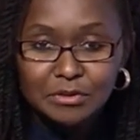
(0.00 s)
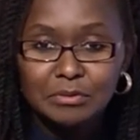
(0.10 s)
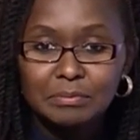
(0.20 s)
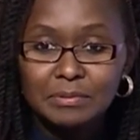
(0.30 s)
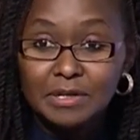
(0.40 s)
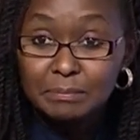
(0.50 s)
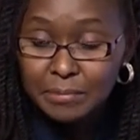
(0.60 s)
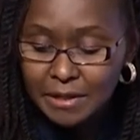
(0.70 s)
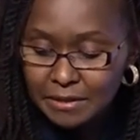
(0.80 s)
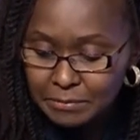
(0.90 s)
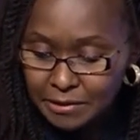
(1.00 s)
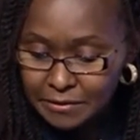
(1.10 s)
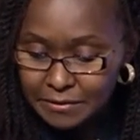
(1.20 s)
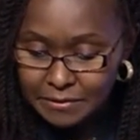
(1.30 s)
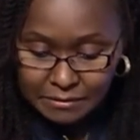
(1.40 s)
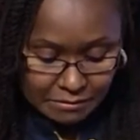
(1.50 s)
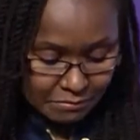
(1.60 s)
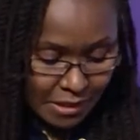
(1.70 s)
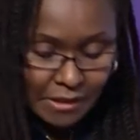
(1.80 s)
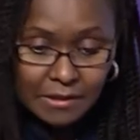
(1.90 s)
of uh, polymers
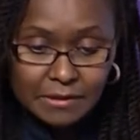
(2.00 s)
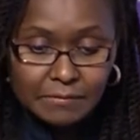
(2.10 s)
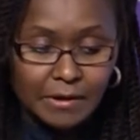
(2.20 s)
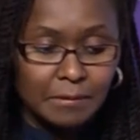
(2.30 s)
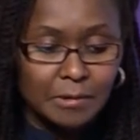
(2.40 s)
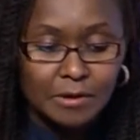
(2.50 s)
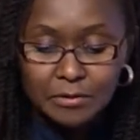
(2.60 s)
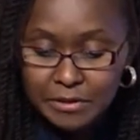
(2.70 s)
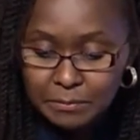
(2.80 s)
making the rubber or the